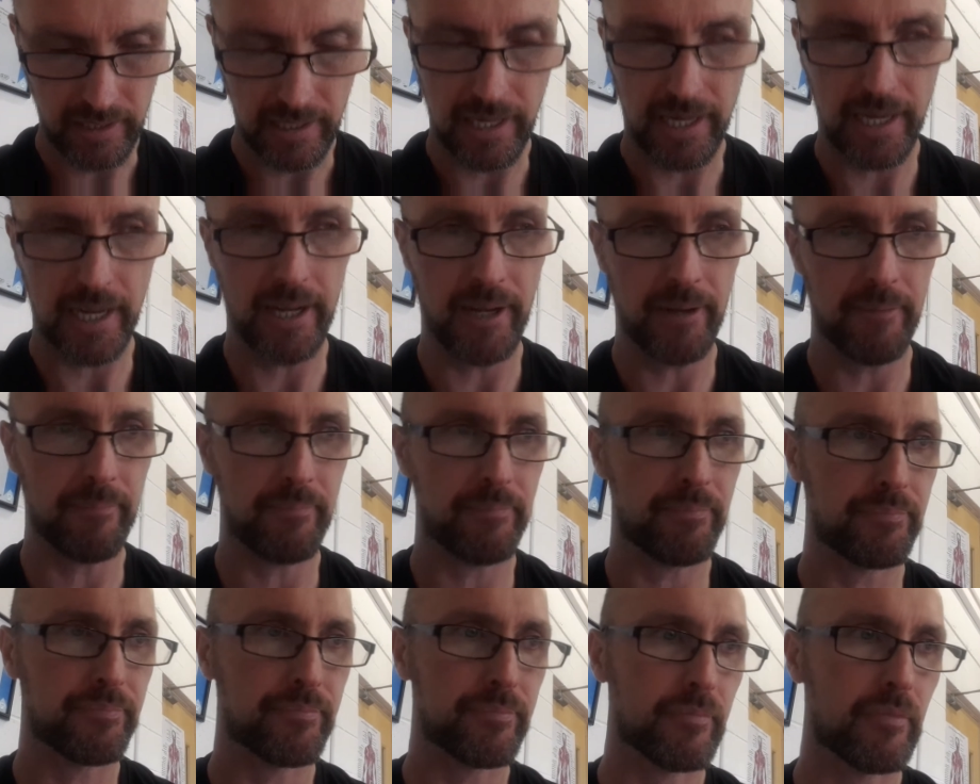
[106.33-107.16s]

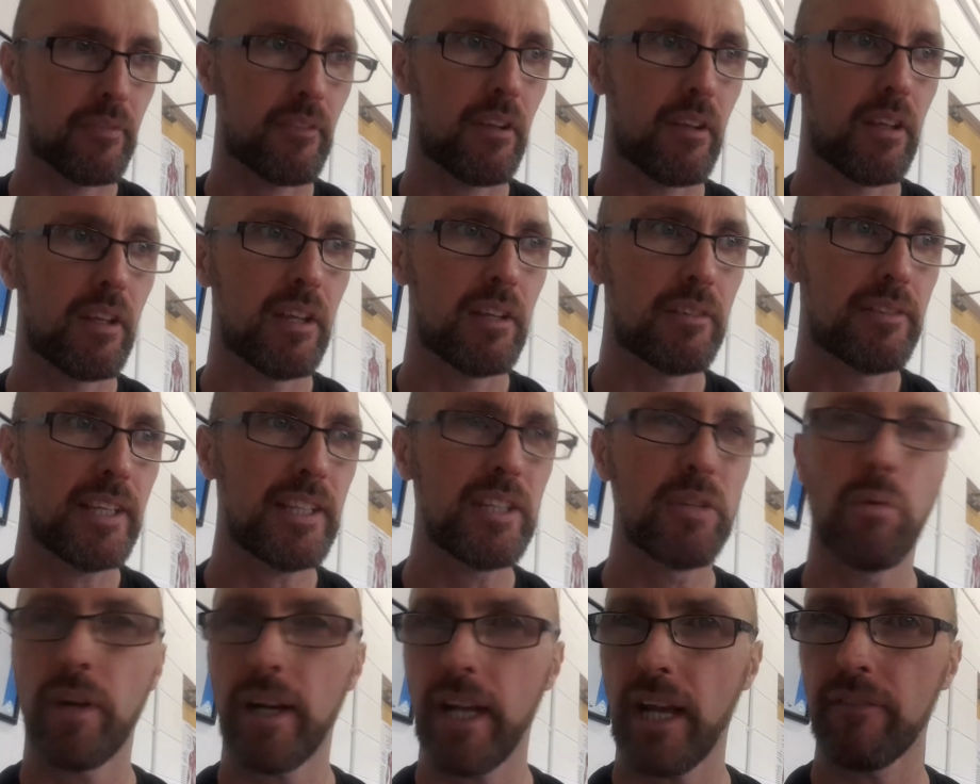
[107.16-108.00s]
Then
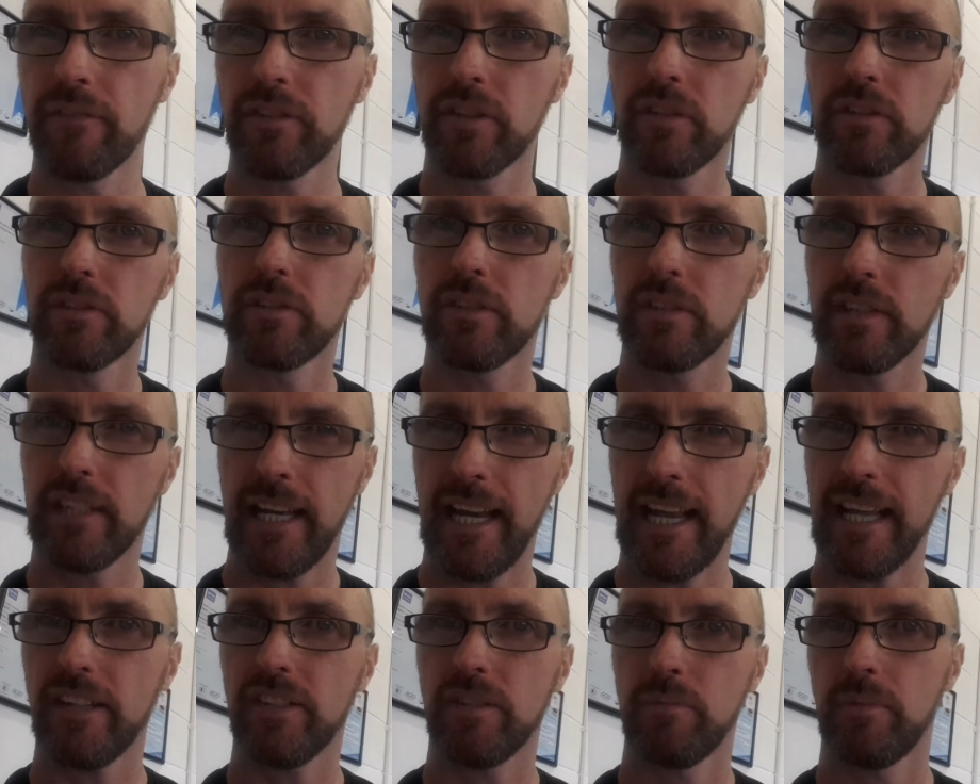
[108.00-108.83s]
you want to have a good
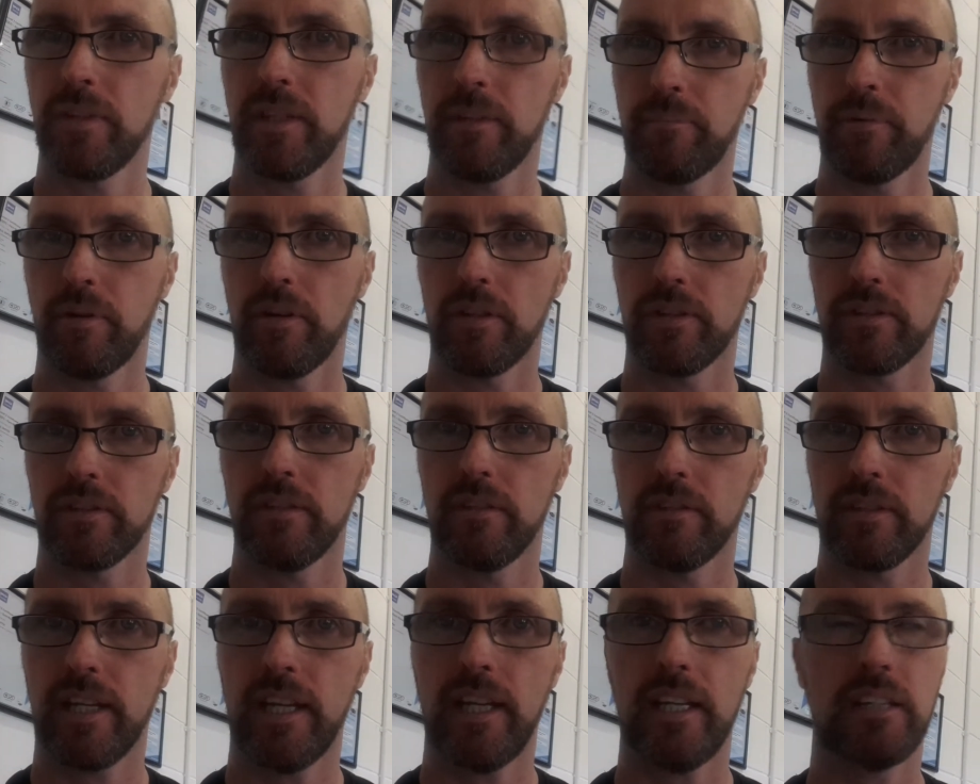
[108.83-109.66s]
connection with the
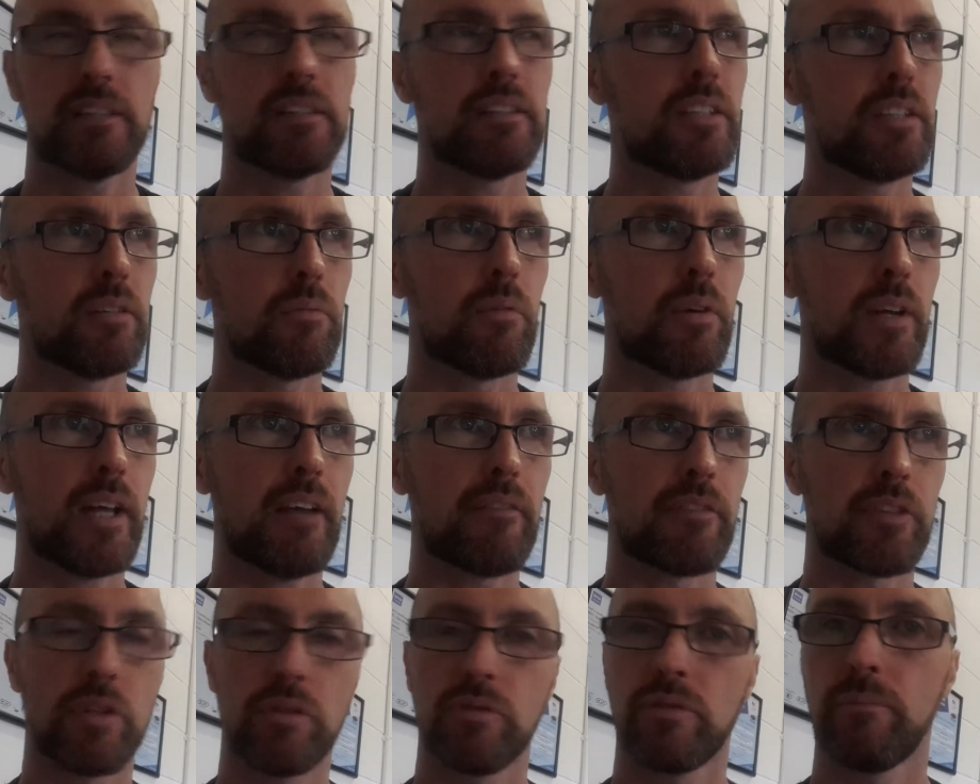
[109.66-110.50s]
person, okay? You want to
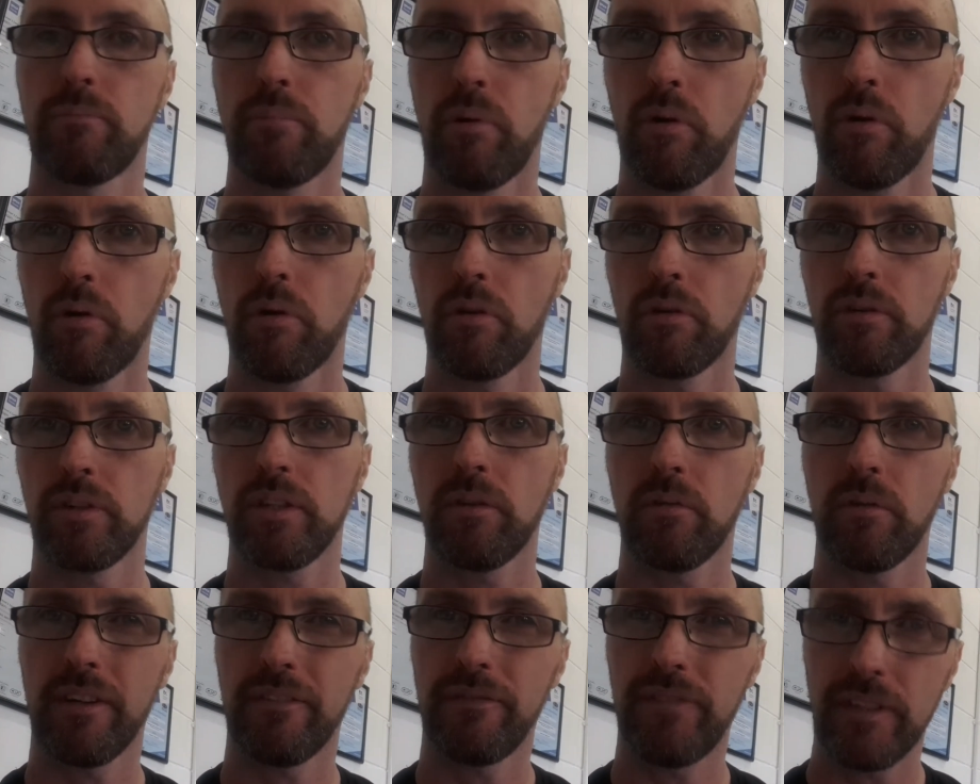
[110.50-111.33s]
have a good rapport,
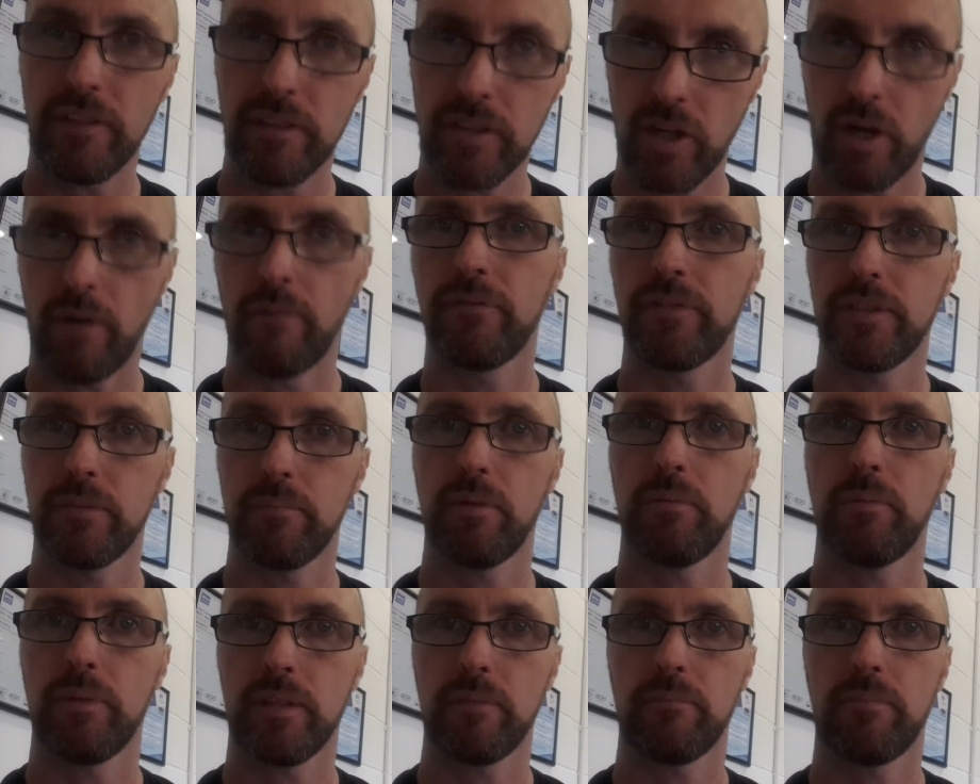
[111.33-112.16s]
you want to feel
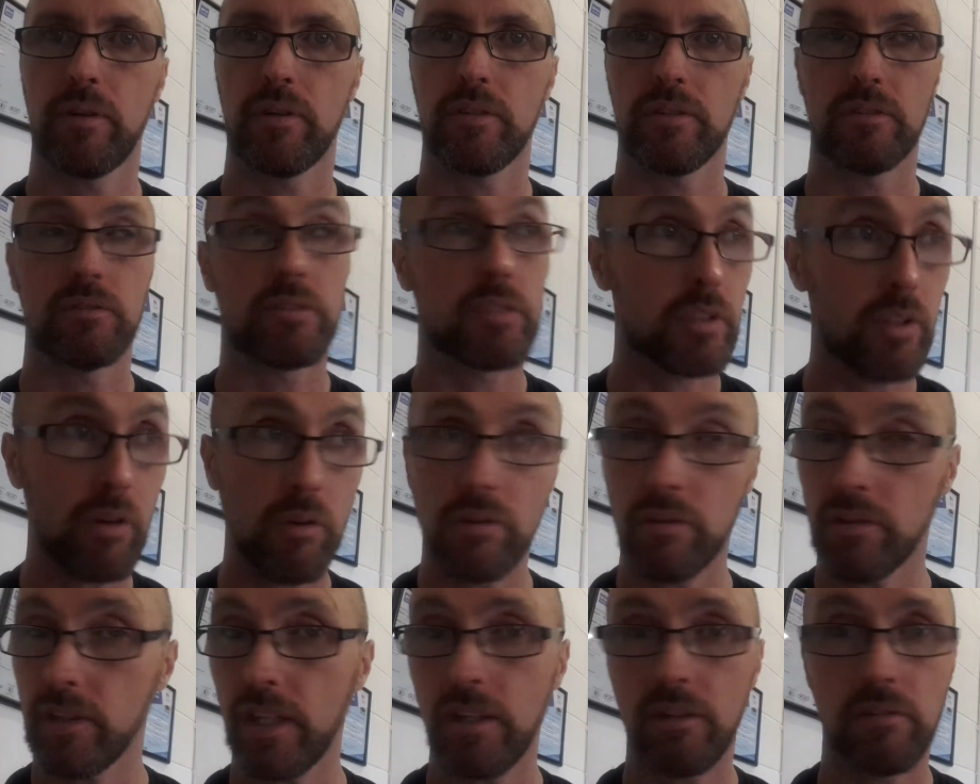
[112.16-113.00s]
comfortable with the person. So
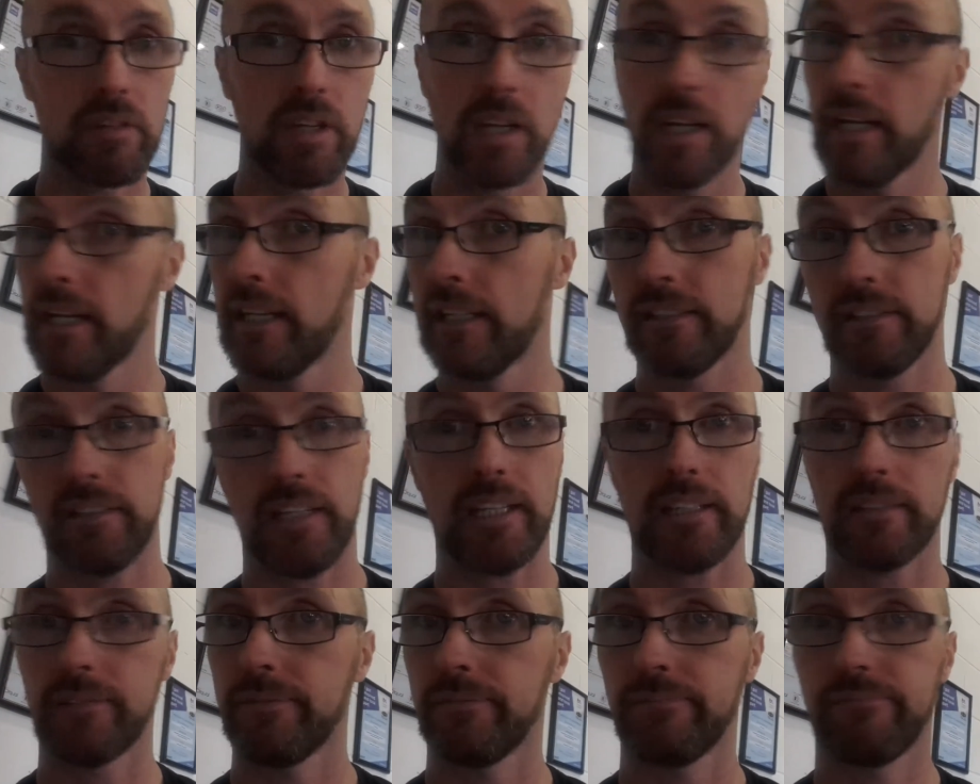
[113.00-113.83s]
go, you know, it's
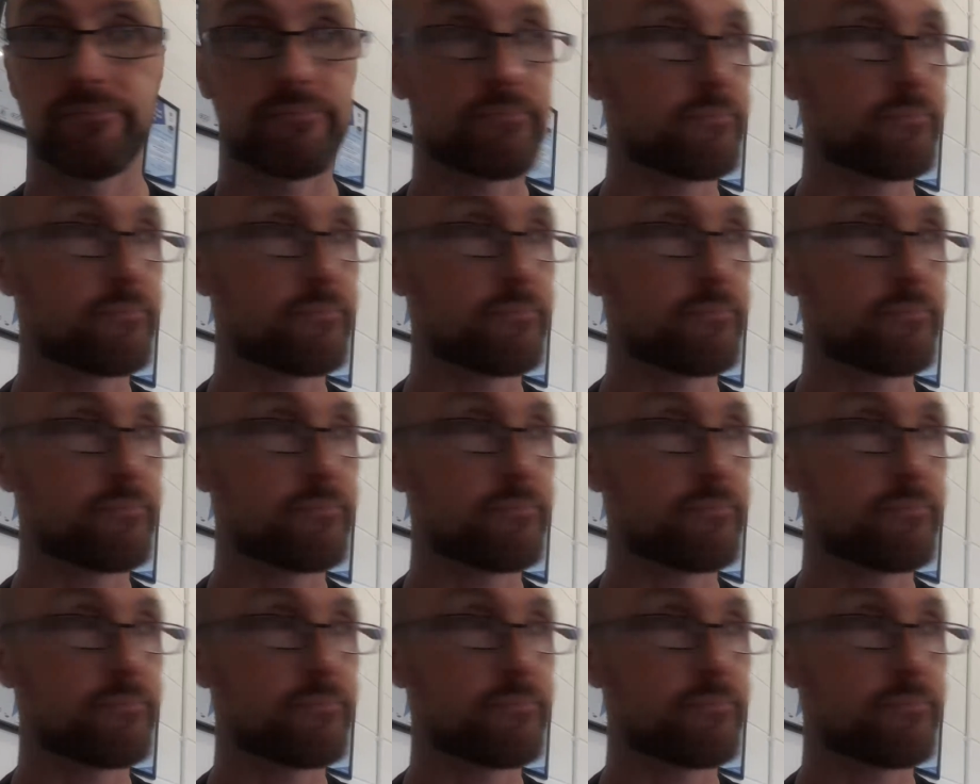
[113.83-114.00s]
like